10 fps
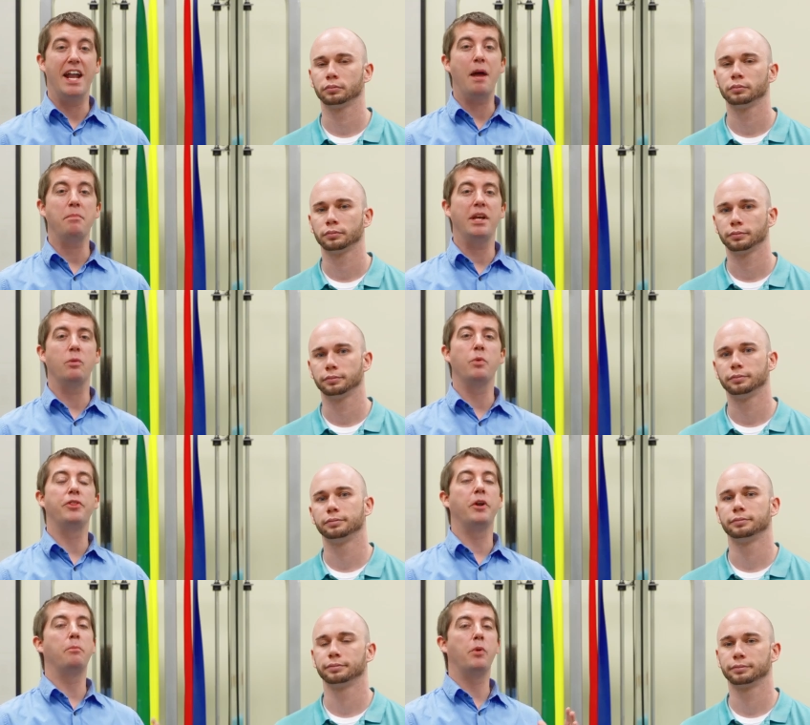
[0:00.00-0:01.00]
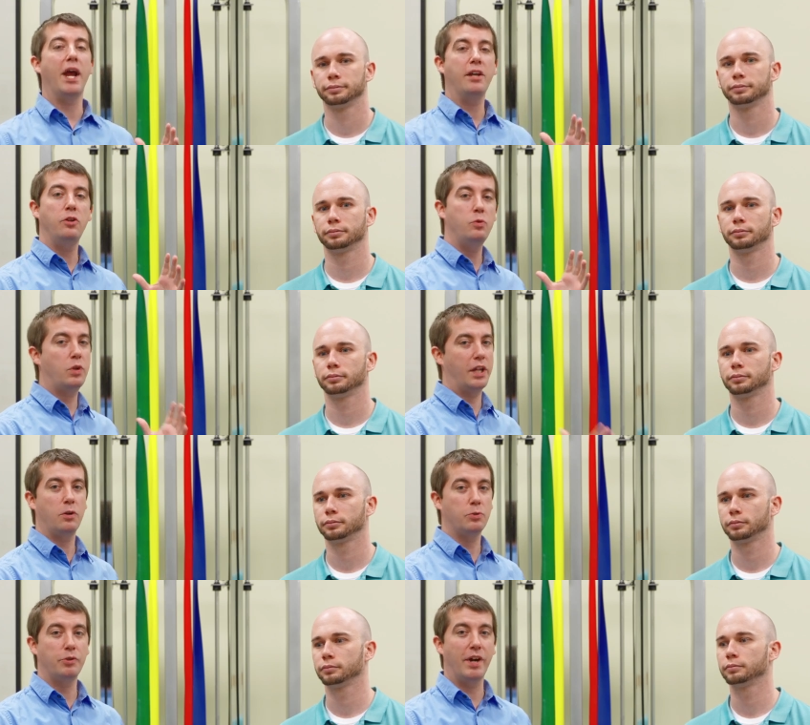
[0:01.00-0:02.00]
Speaker 1: and I'm here with their brand new
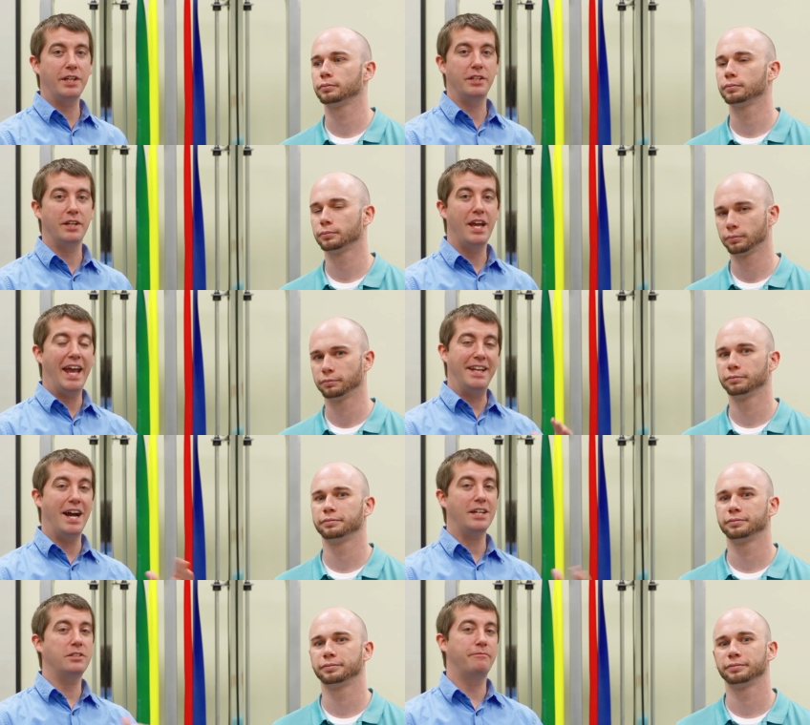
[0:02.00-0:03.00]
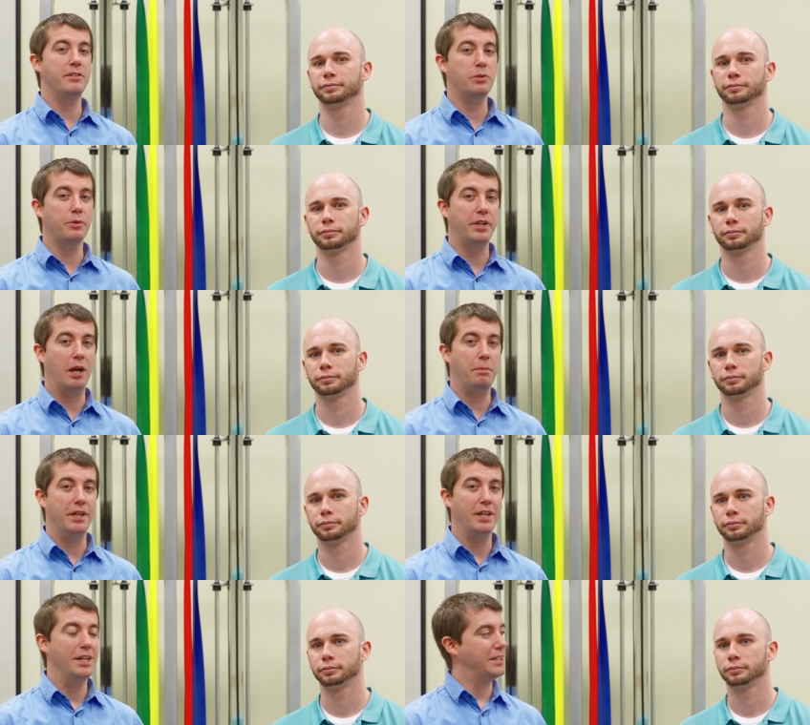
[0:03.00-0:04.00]
clinical director and doctor of physical
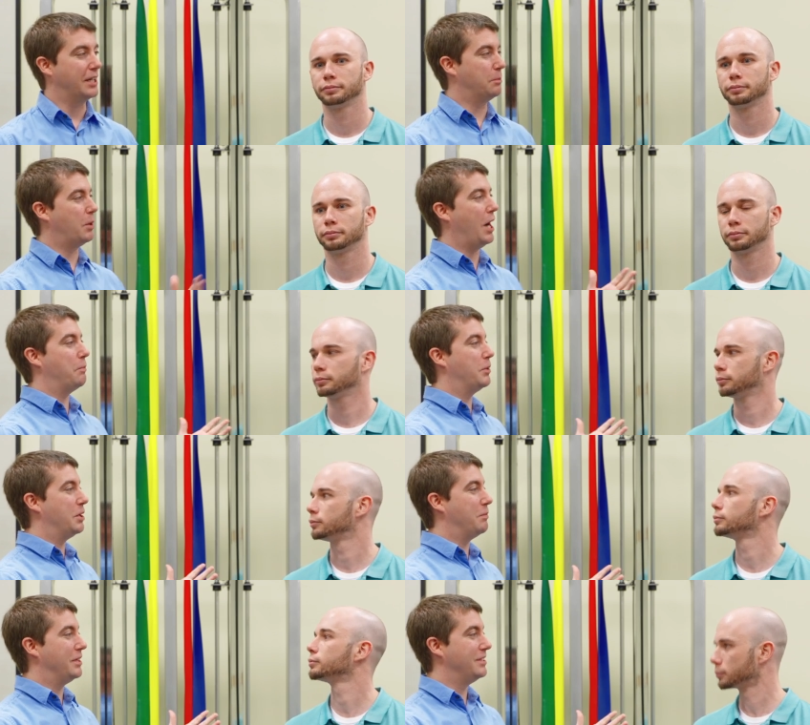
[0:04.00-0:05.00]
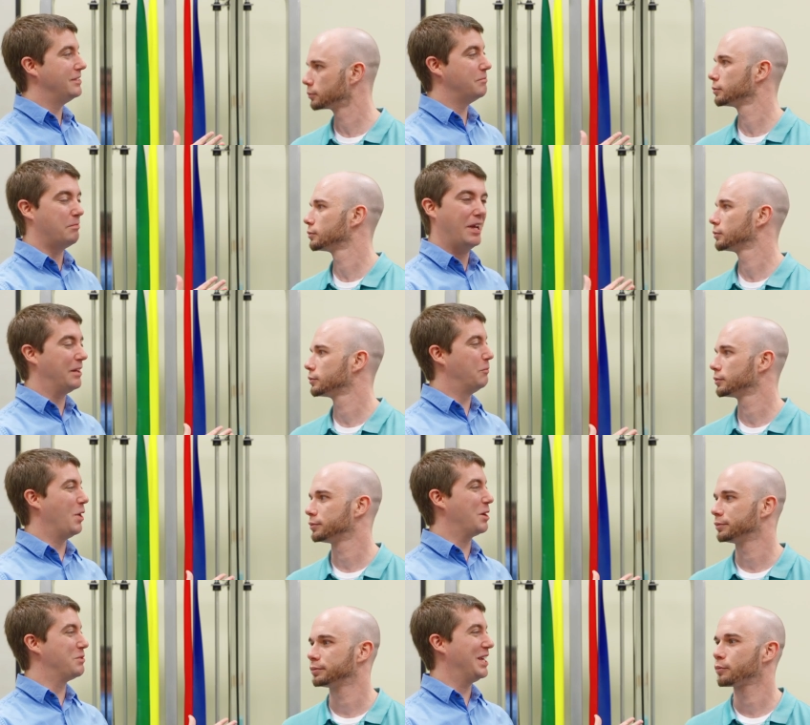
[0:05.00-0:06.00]
therapy, Dr. Brian Prettyman. Man,
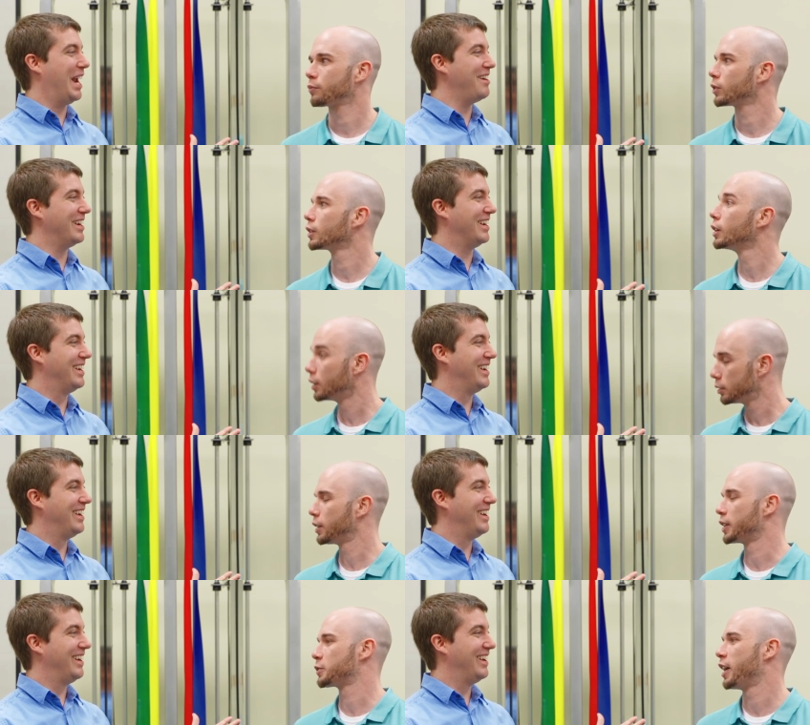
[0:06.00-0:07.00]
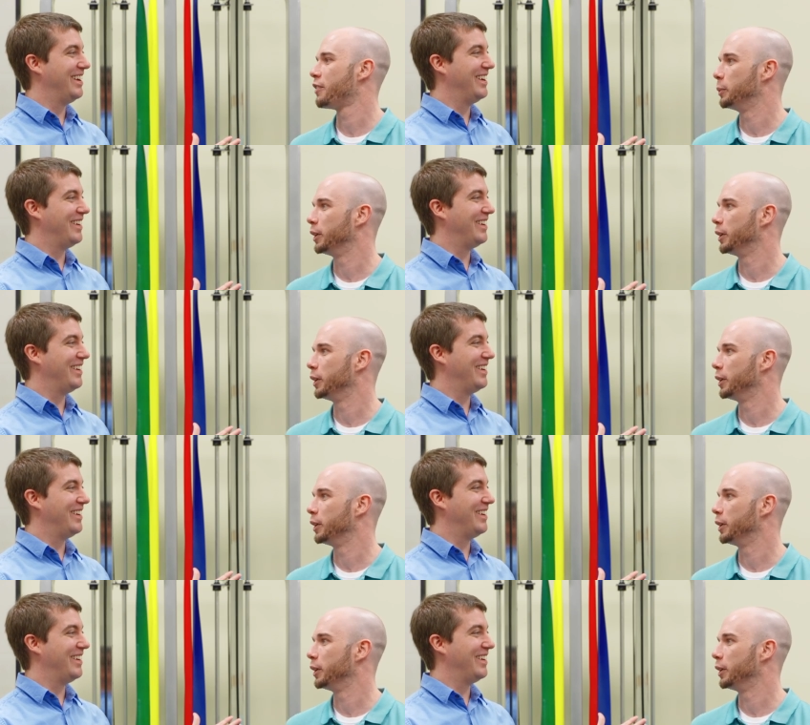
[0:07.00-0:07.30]
welcome to the area. Thanks for having